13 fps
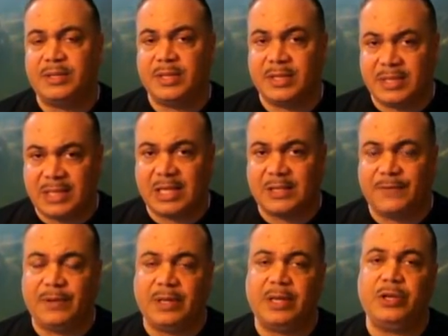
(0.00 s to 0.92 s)

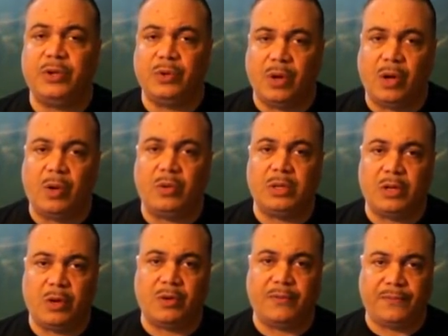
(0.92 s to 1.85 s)
successfully your own
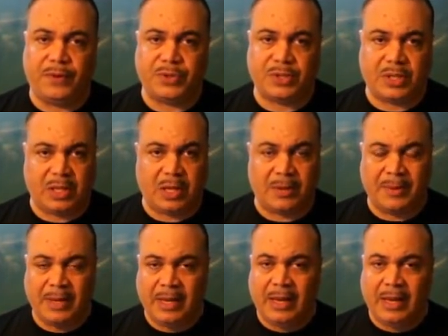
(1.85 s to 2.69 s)
local fish club.